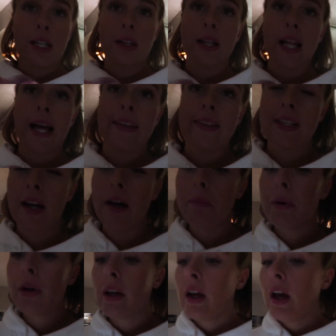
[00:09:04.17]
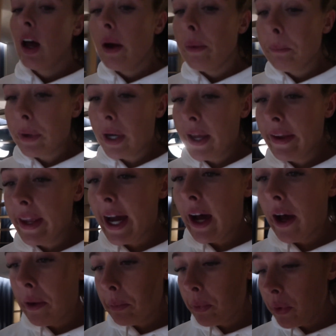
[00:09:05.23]
little heads up. But yeah,
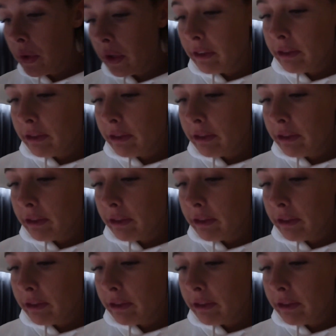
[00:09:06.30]
I bought the